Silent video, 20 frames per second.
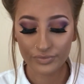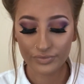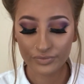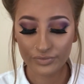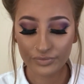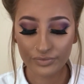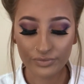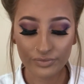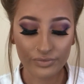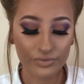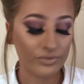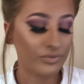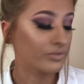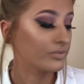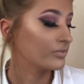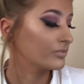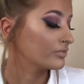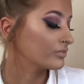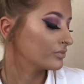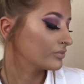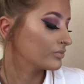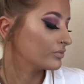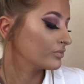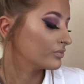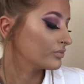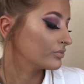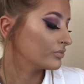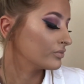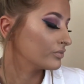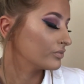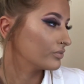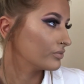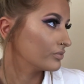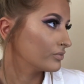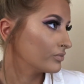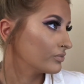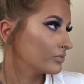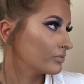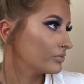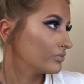
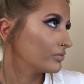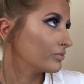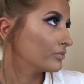(silence)